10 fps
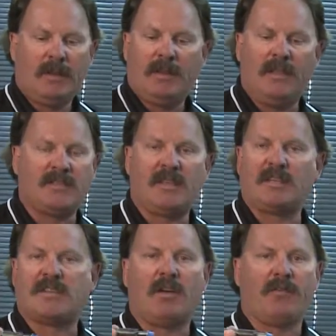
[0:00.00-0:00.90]
these things
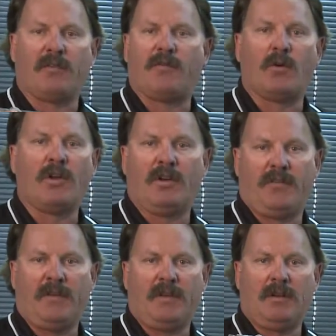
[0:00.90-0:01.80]
sell for $40 or
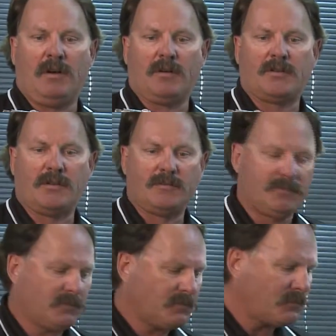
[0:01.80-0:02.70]
$50.
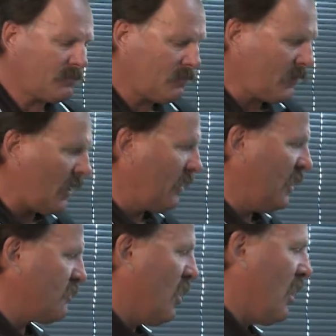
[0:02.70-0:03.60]

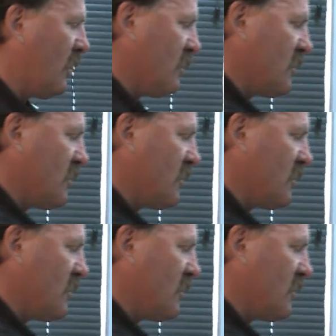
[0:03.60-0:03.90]
These modern